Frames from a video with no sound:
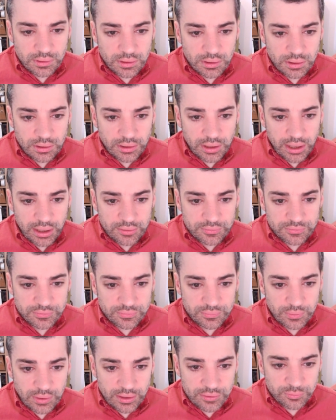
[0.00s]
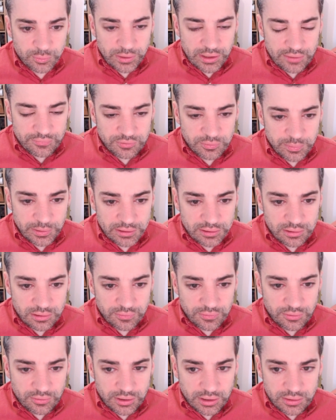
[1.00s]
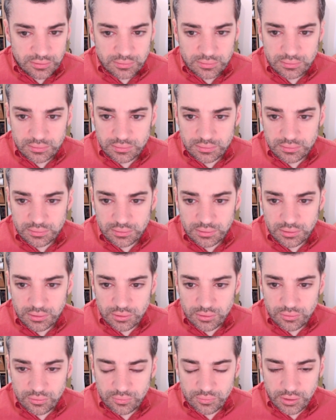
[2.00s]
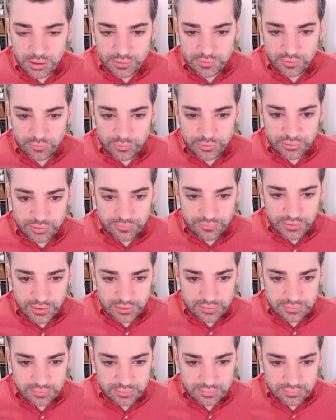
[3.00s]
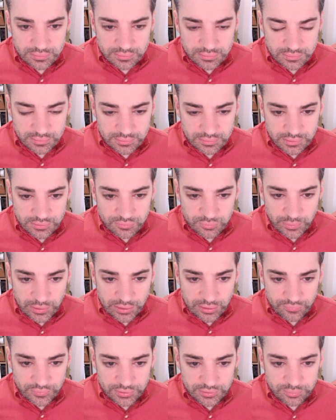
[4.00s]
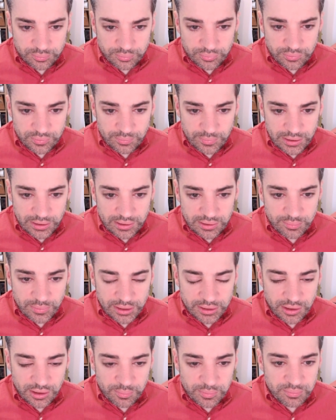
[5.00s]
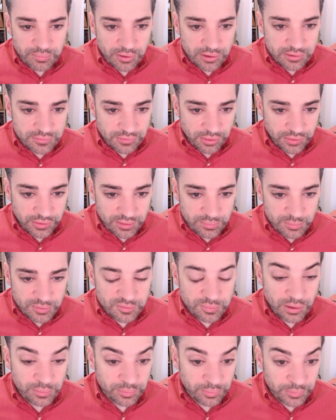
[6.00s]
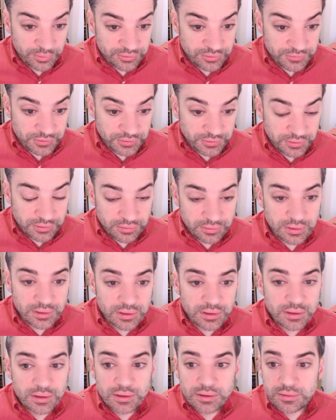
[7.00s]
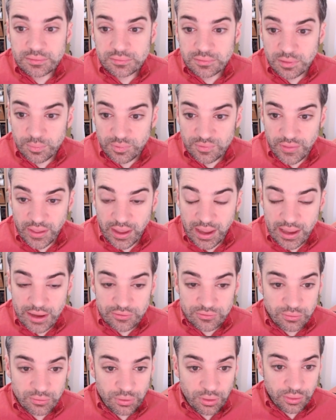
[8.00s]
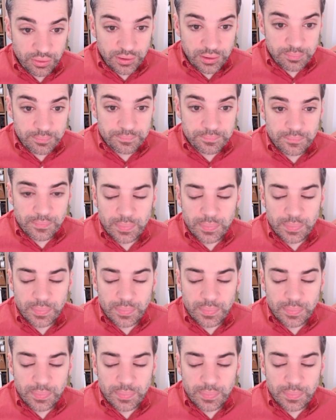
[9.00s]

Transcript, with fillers: An S, as we have depicted in the grid. Right, I wonder if that is relevant. It might, it might not be part of the theme. It's probably just a little tip of the hat to the theme.